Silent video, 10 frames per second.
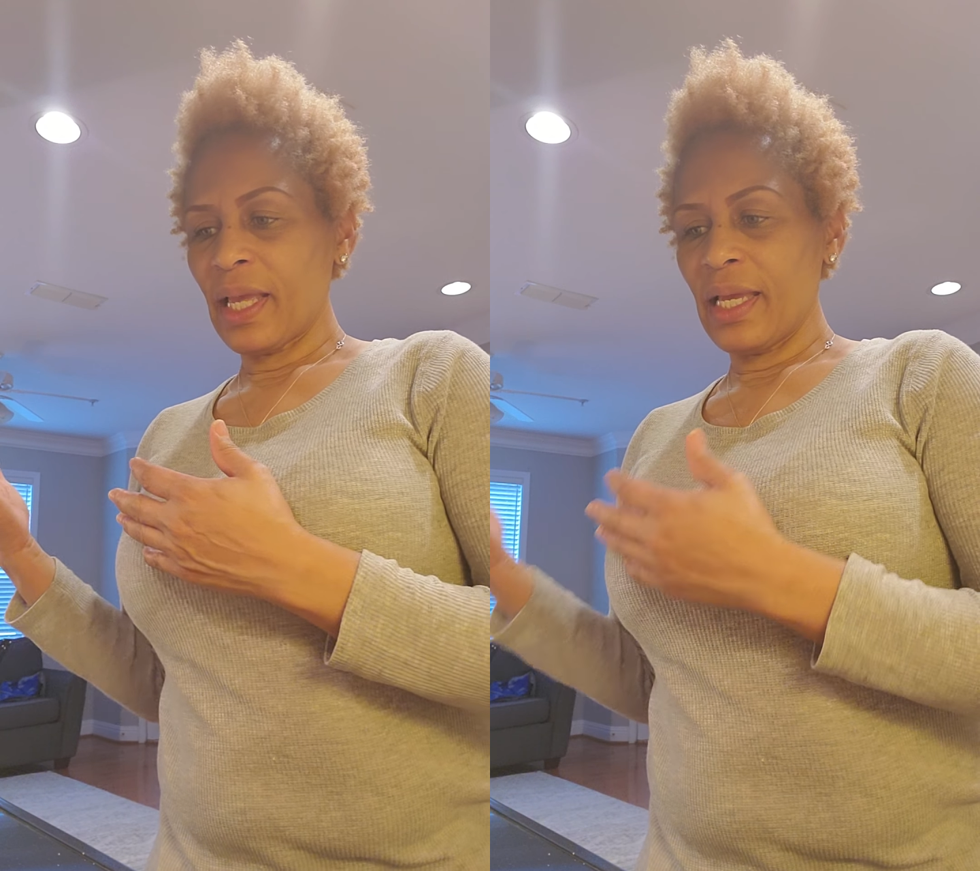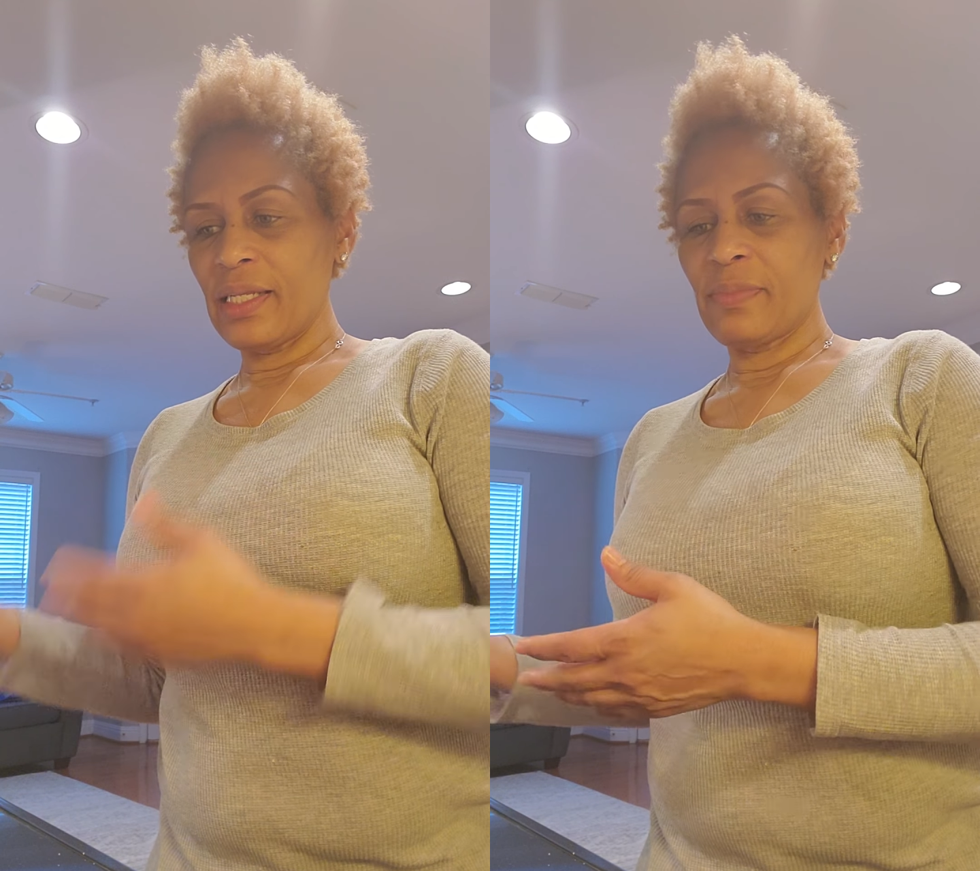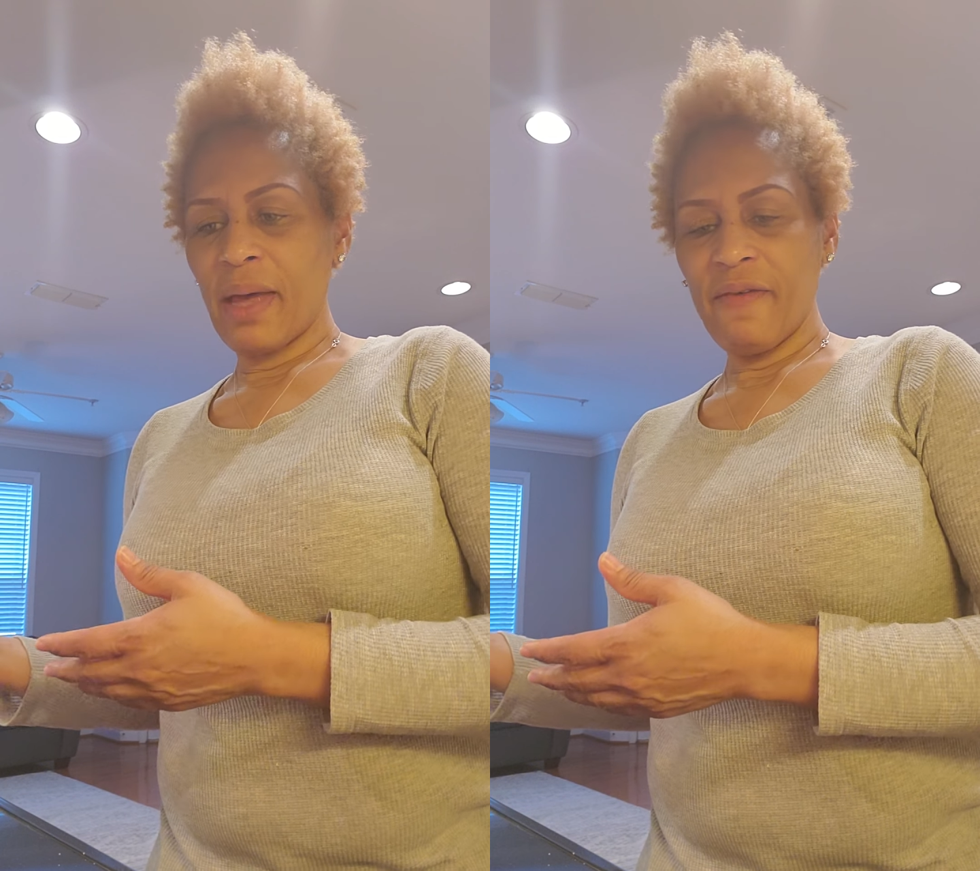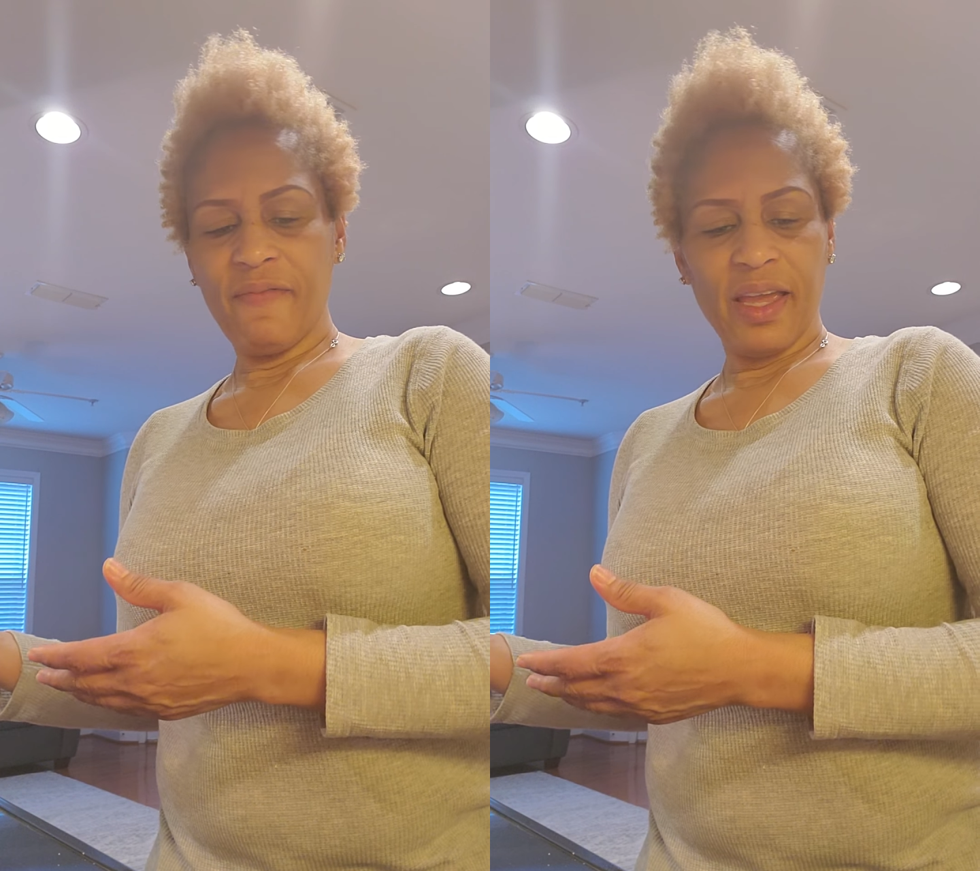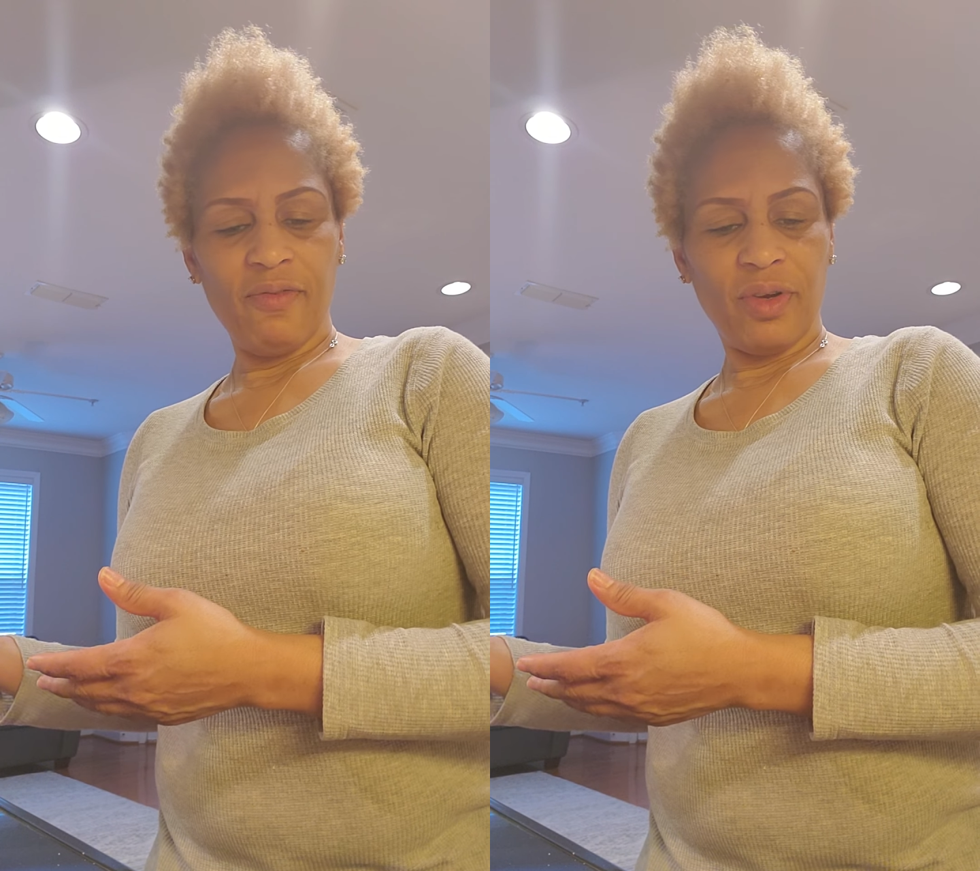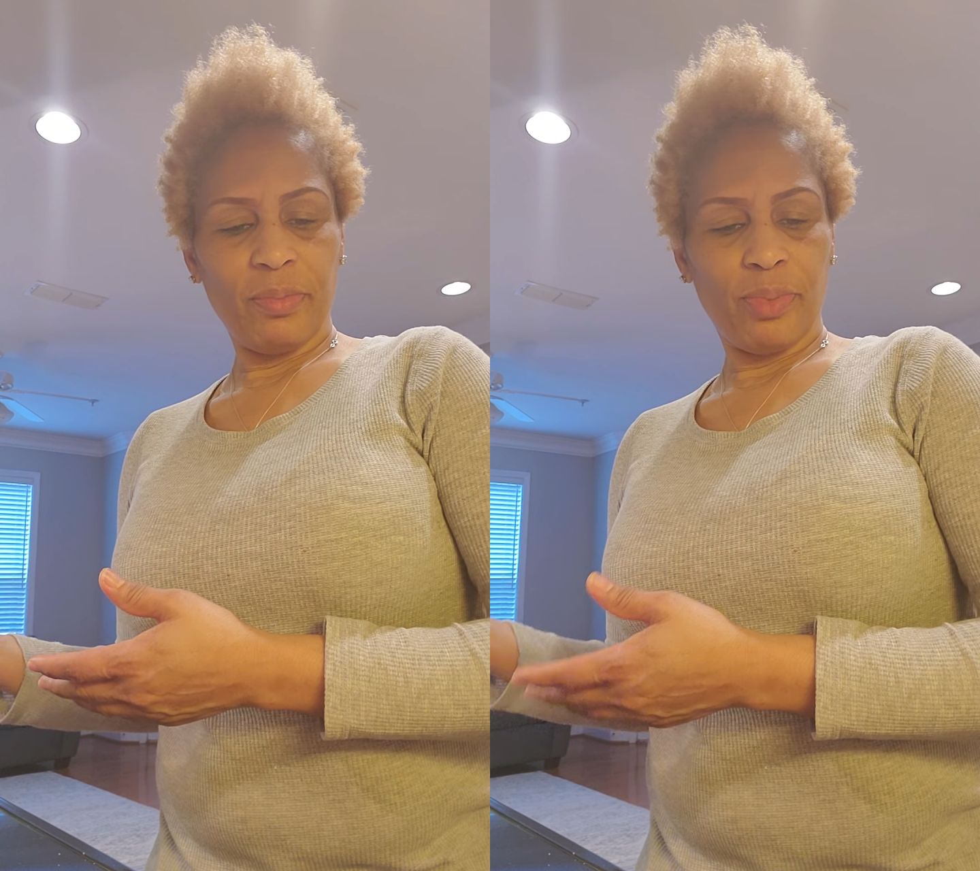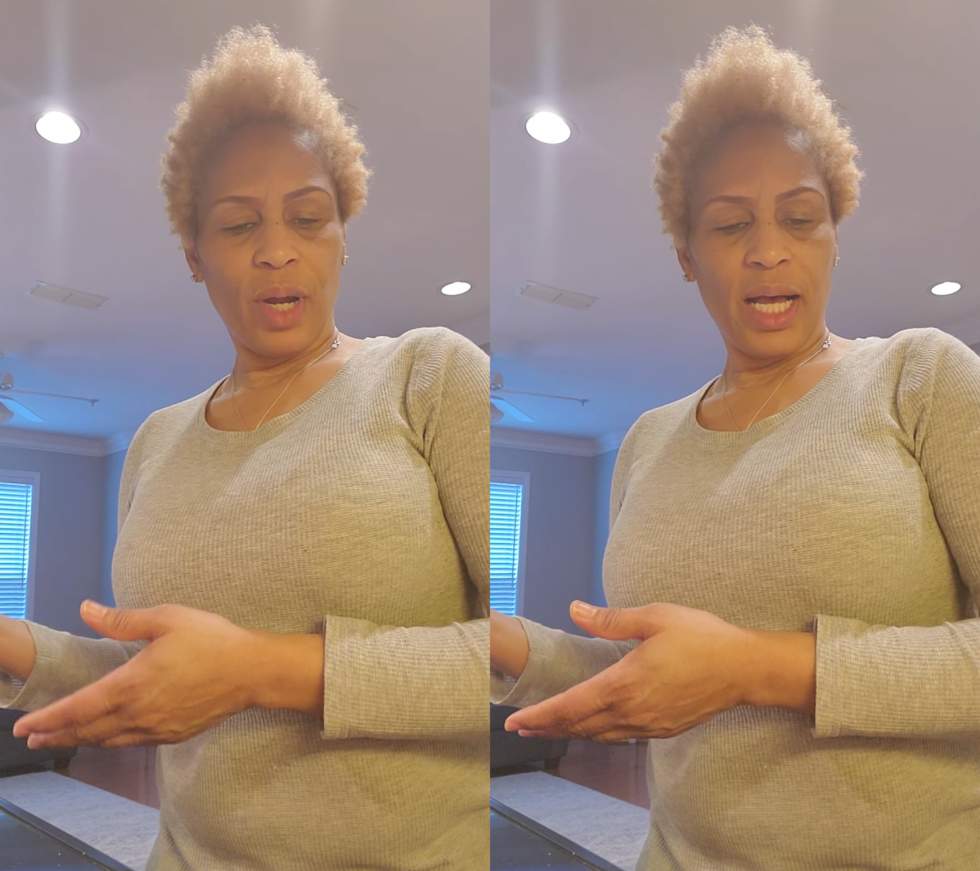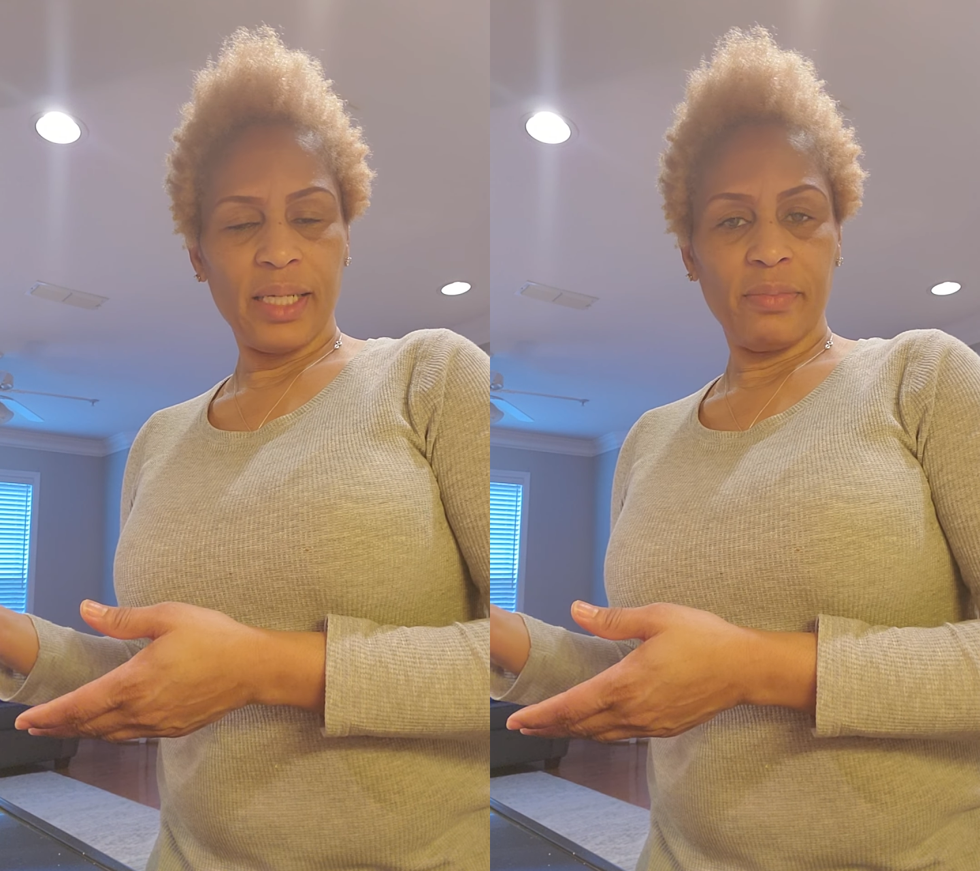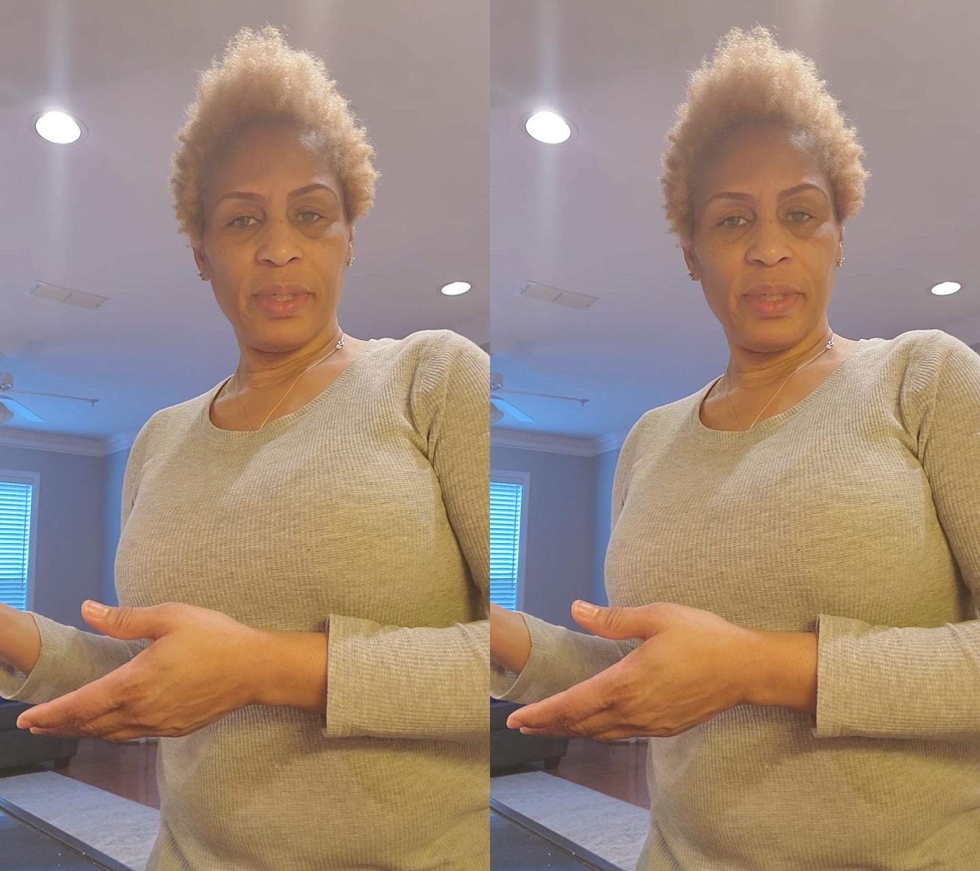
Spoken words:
It's my favorite brat,